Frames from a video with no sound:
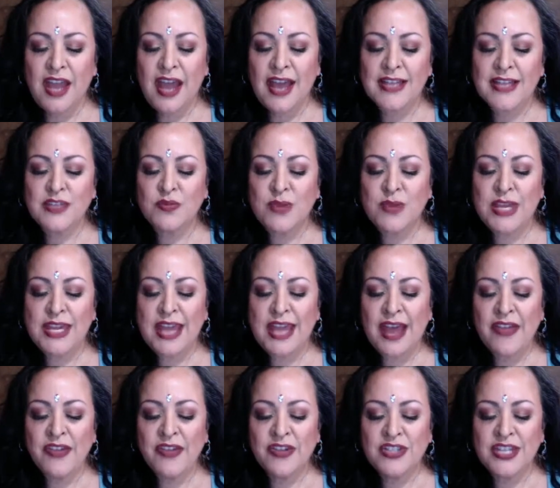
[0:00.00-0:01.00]
as we
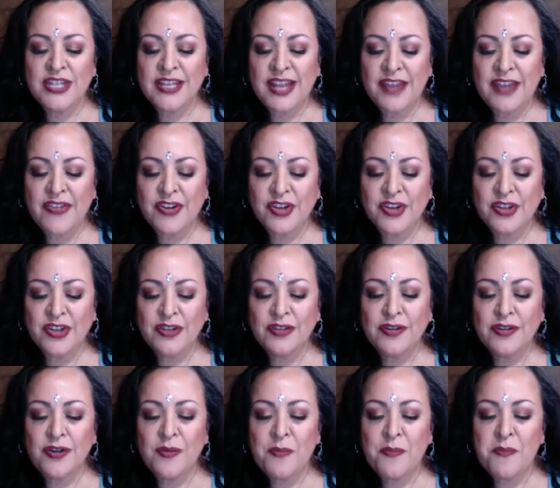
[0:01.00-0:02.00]
gather together,
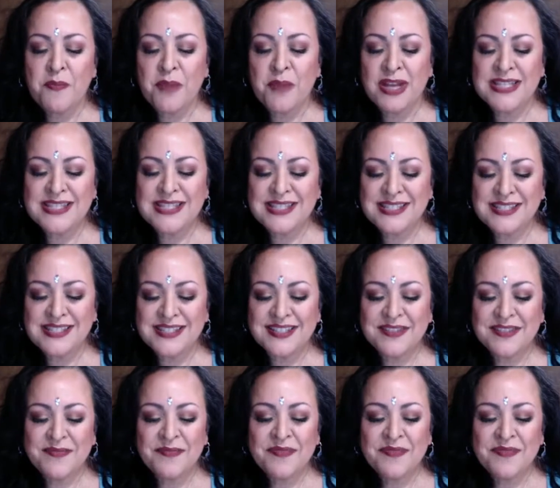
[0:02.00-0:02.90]
months